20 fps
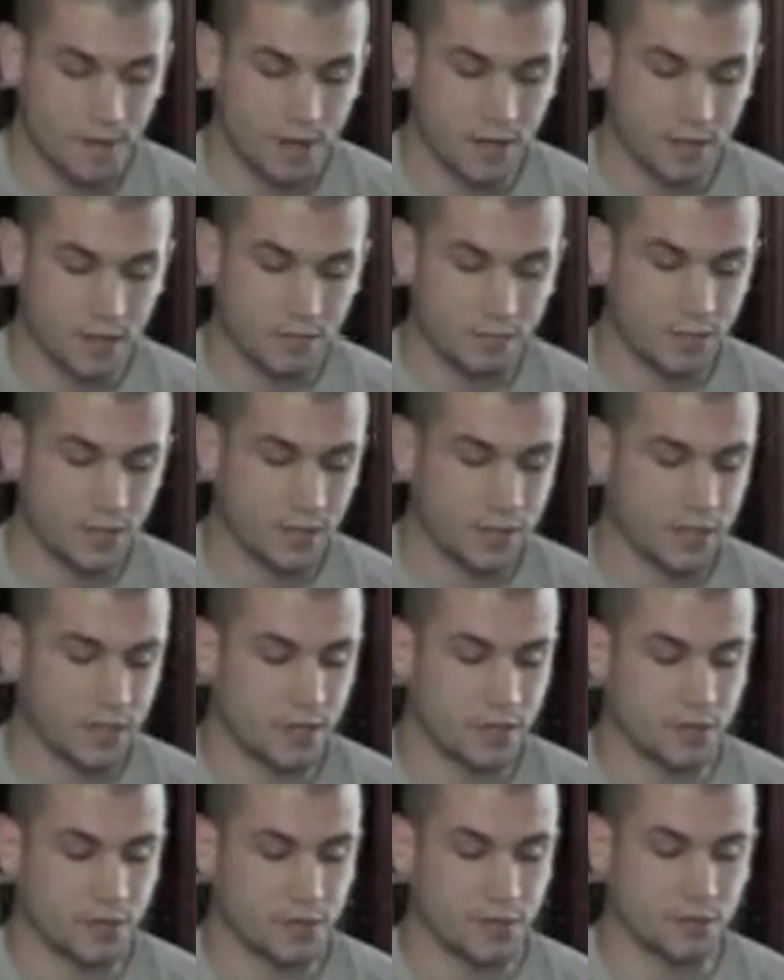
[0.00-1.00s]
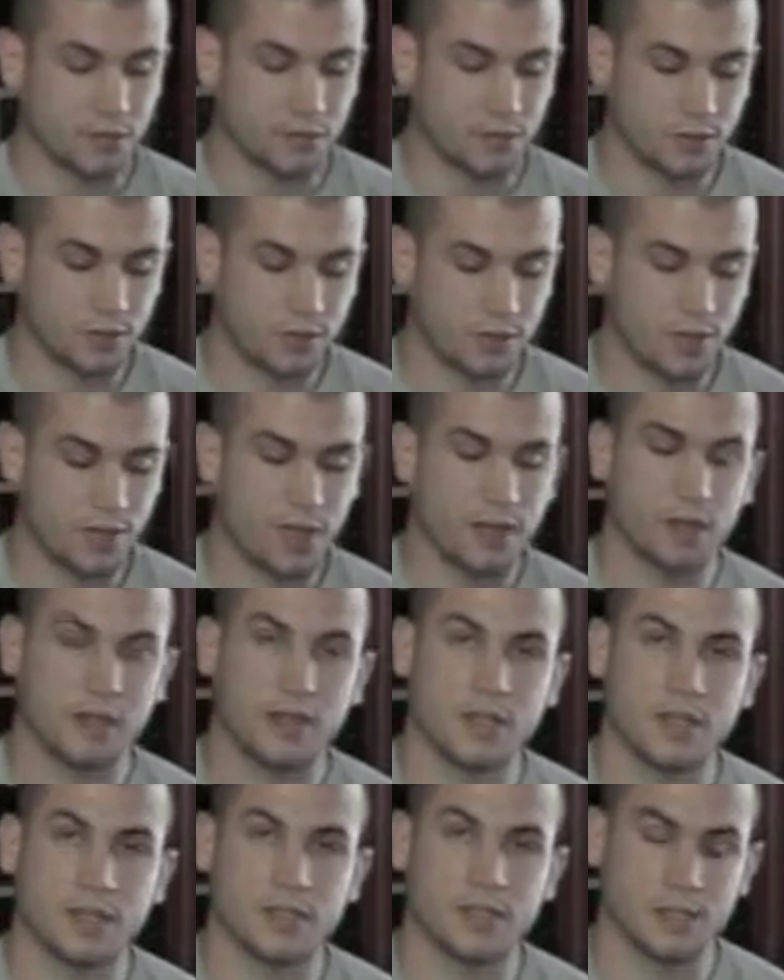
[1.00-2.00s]
and the media in children and
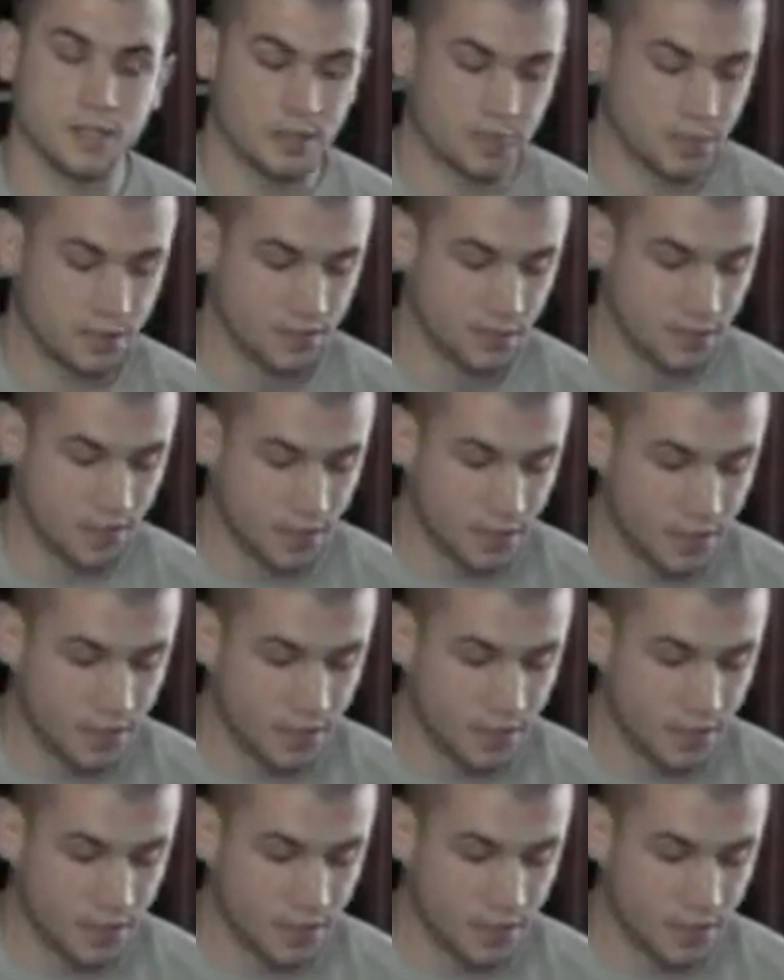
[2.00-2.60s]
adolescents